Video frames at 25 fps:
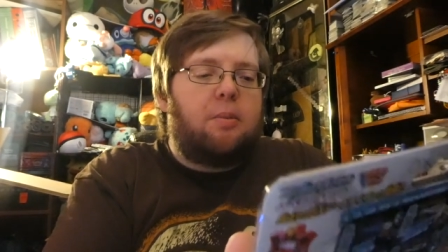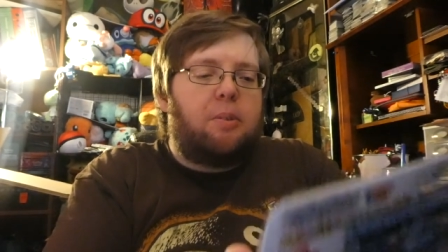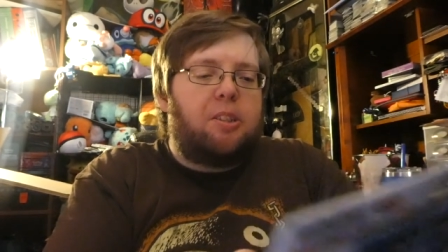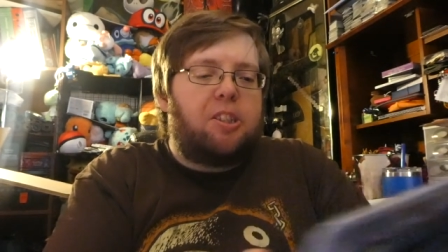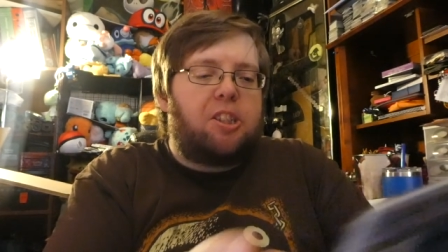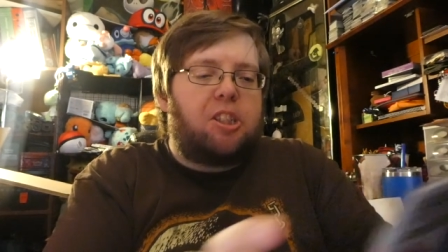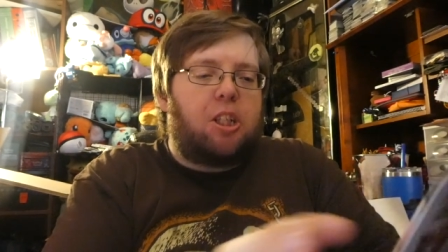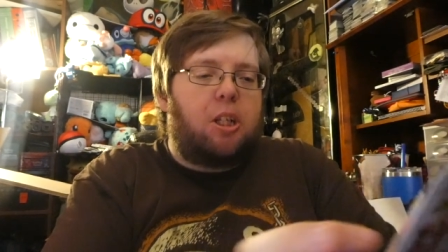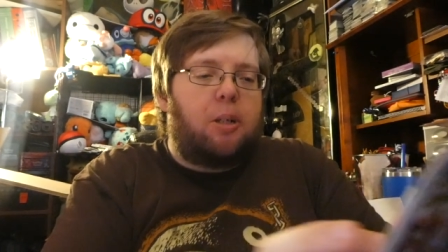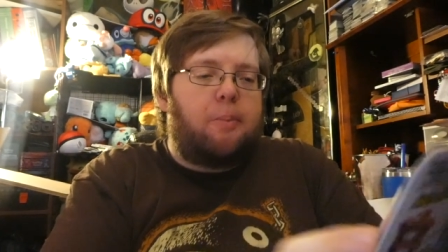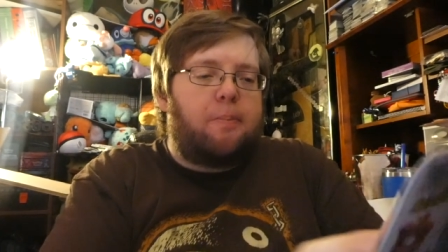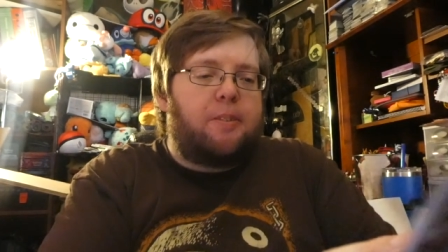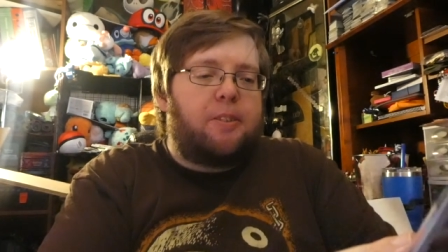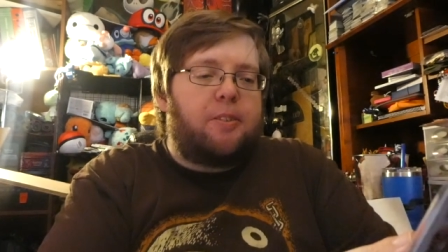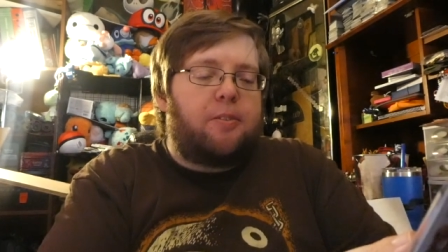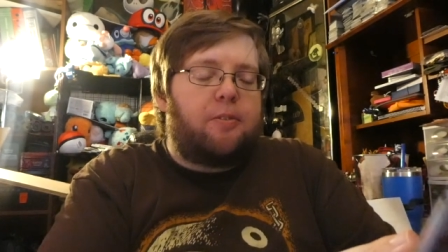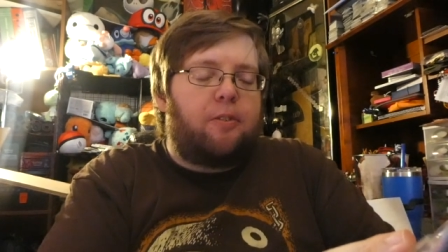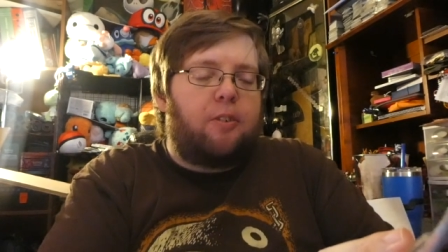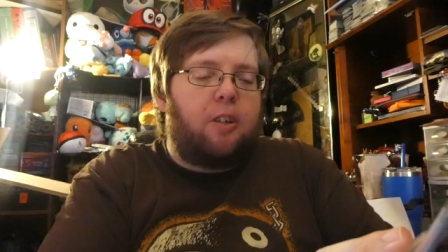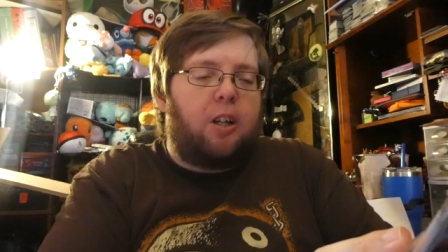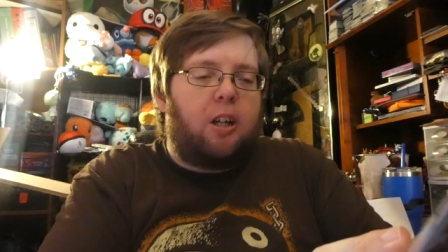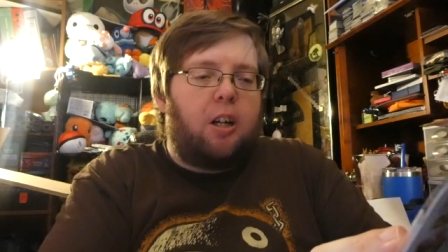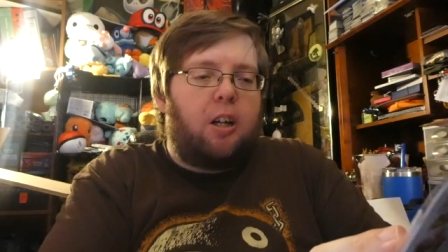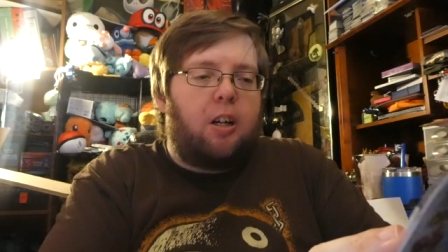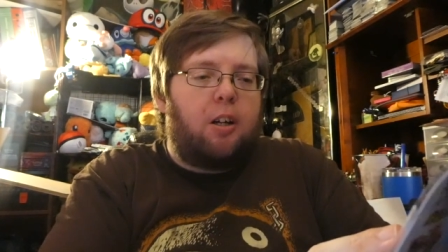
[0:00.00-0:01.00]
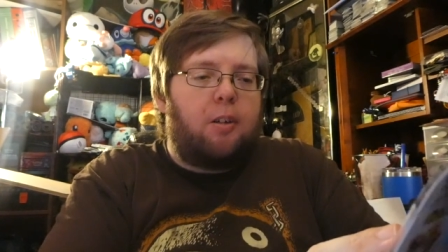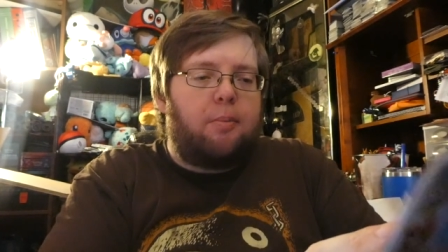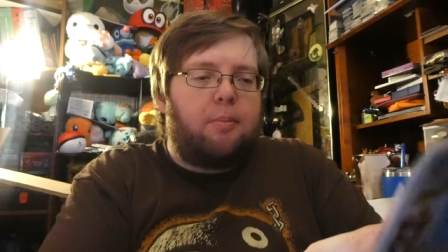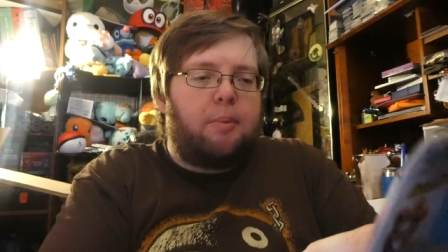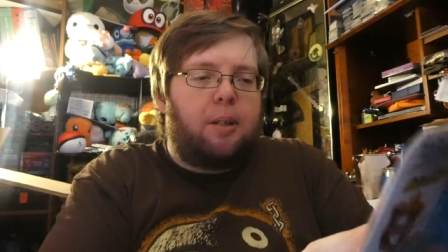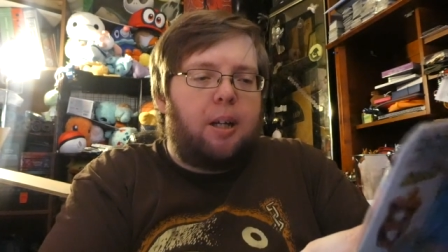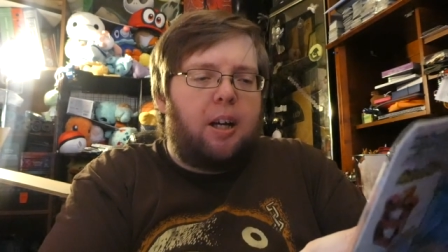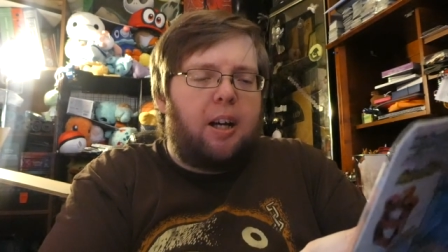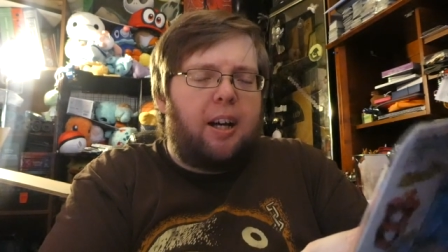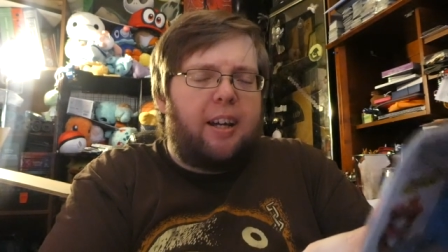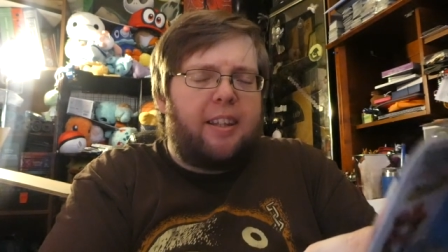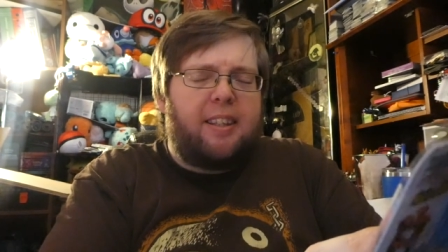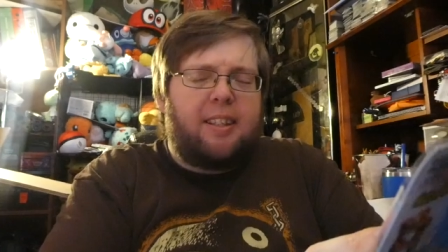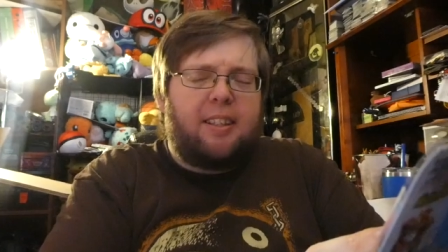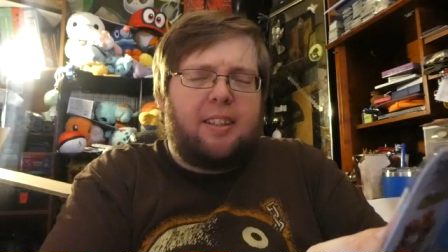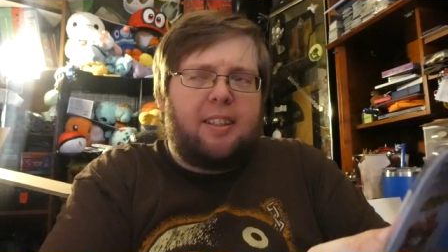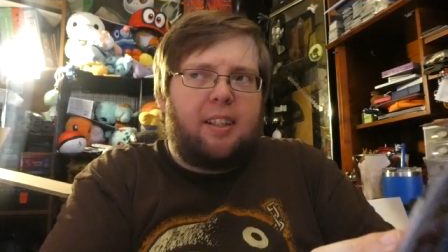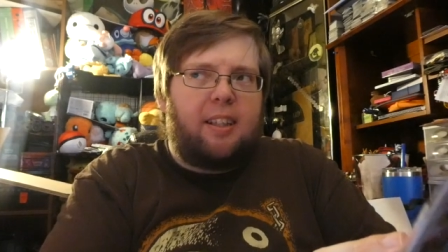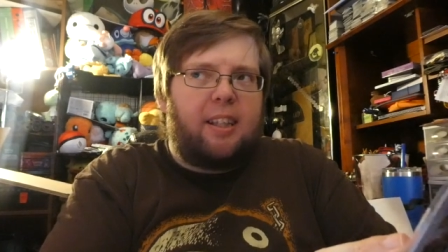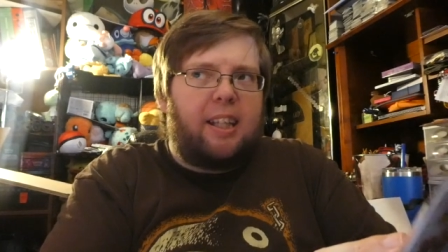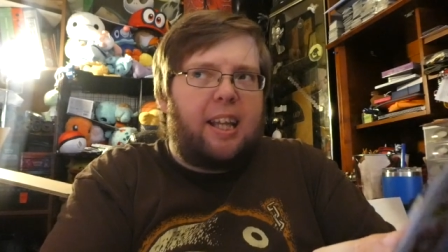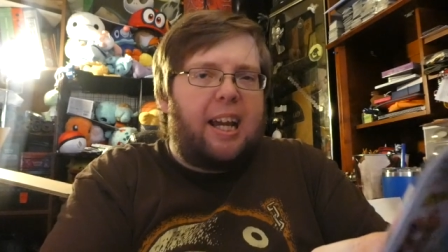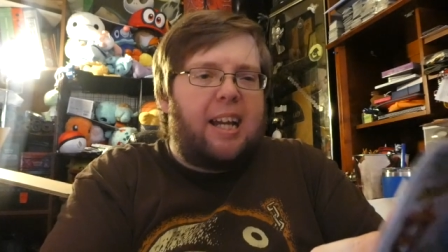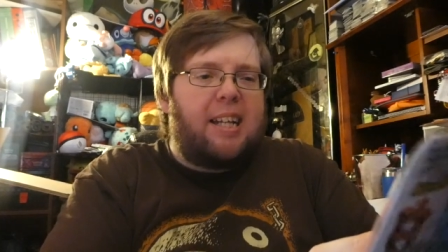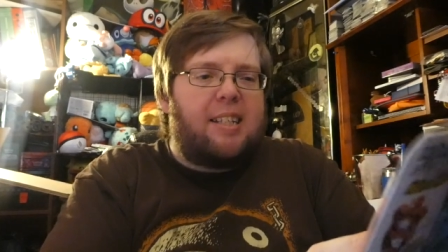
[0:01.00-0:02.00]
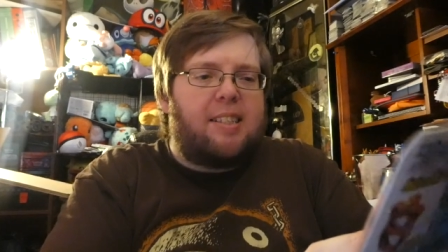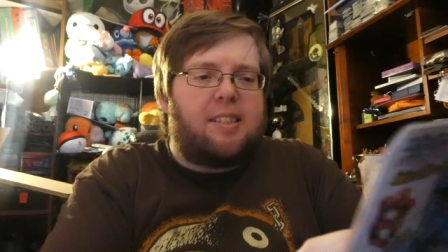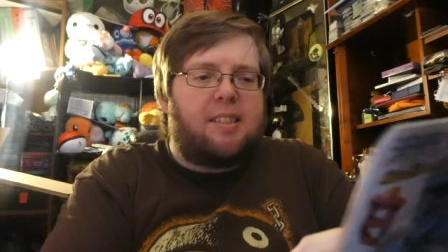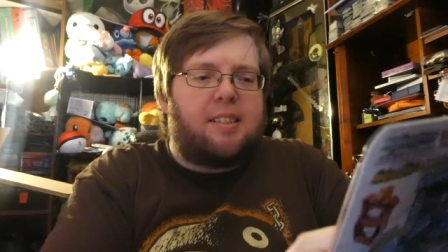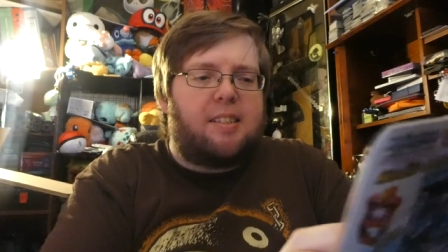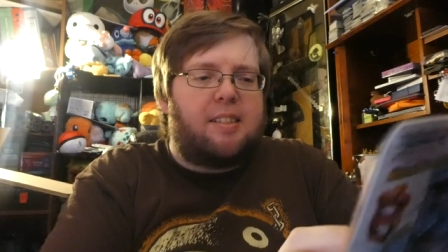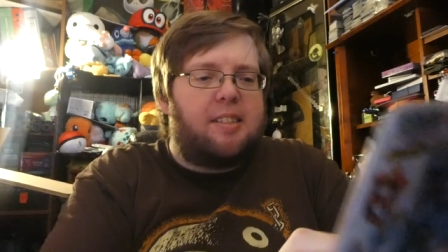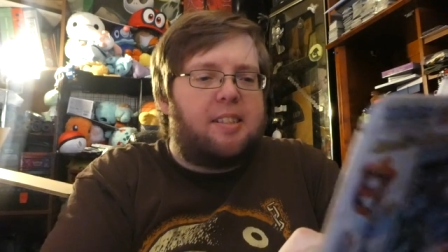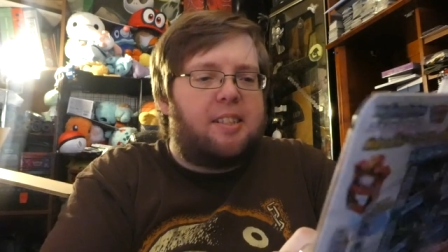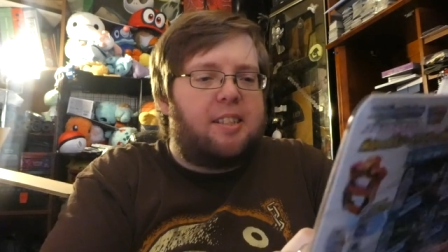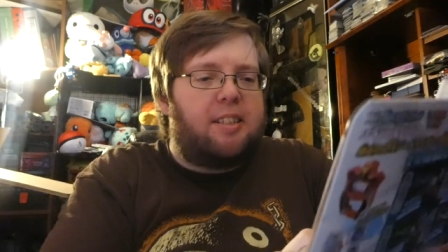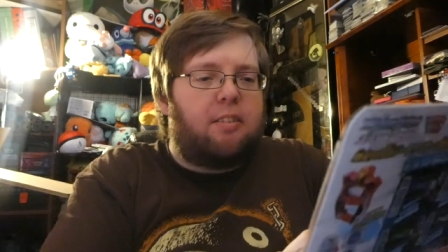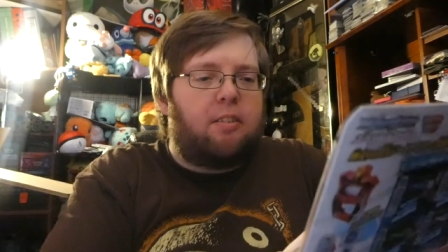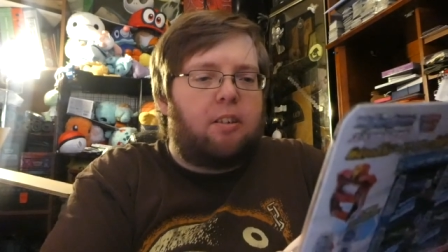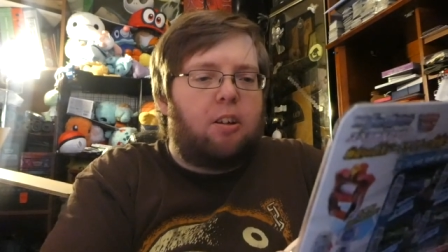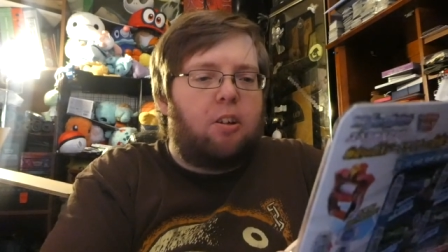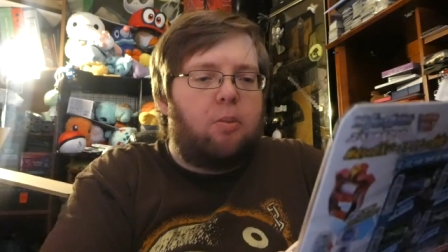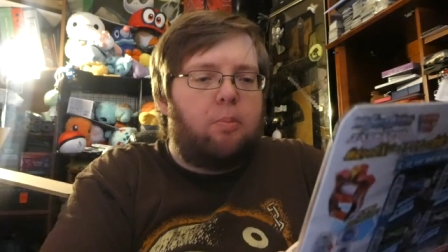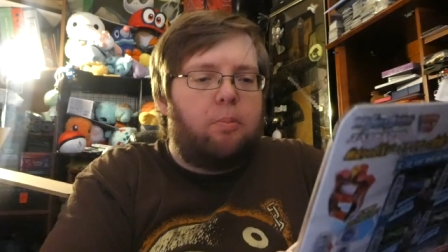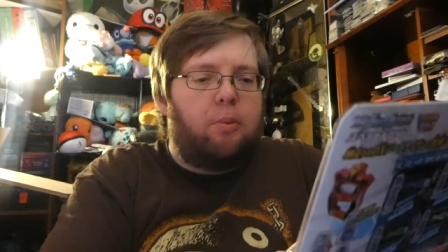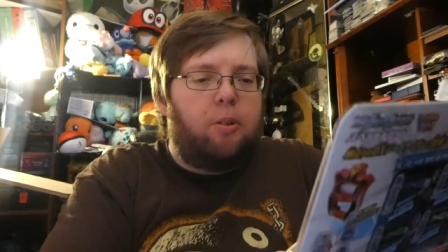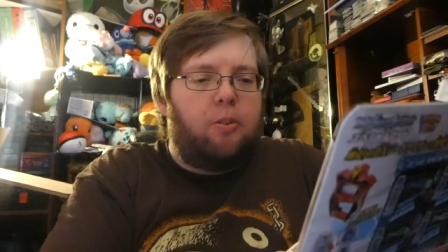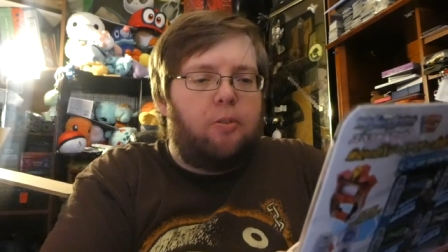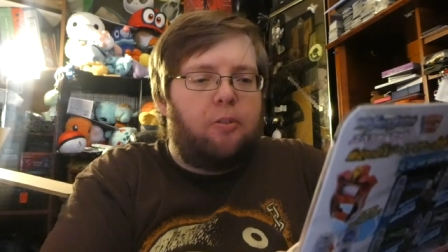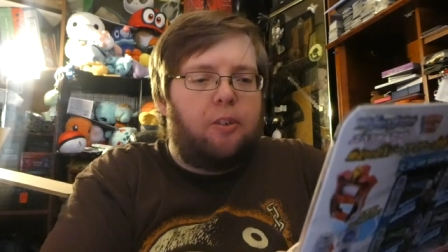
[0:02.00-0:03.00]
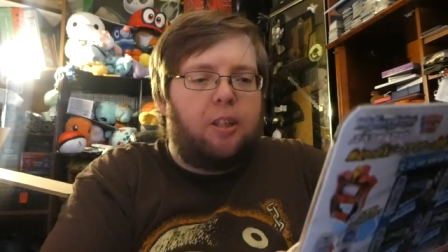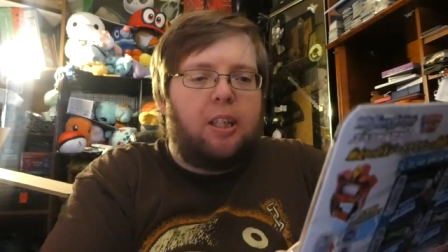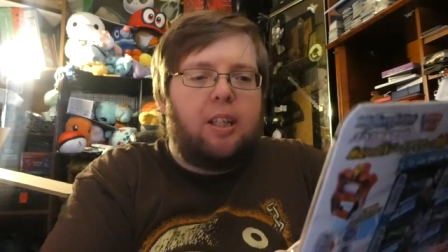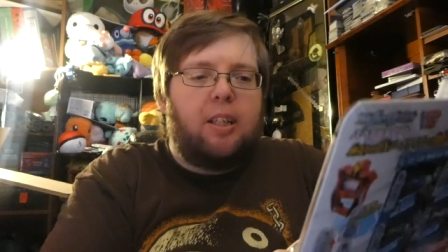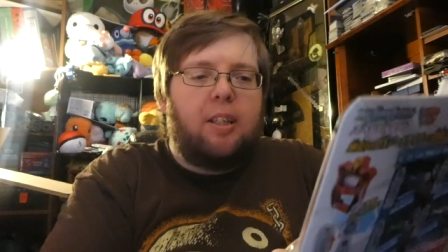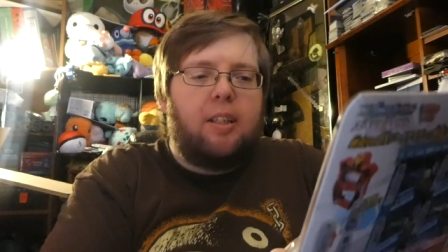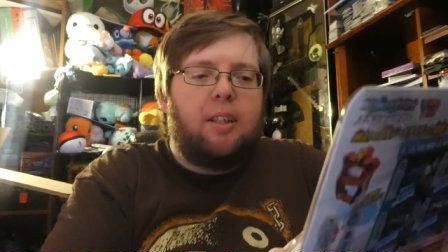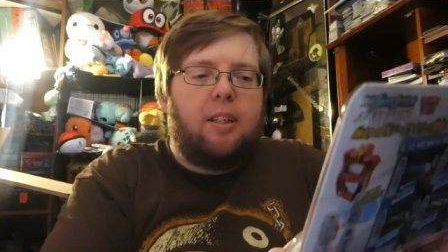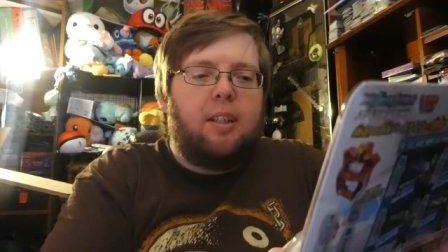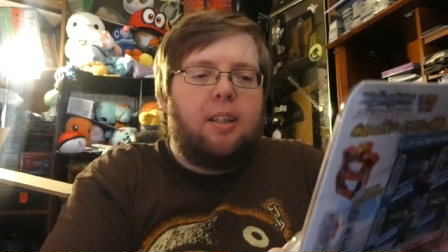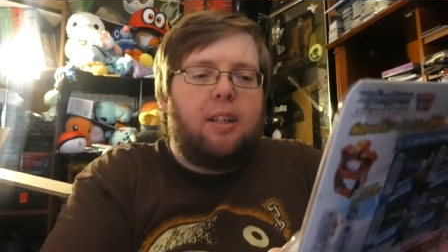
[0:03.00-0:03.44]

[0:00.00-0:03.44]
which comes from, uh, I think, the last Zero movie.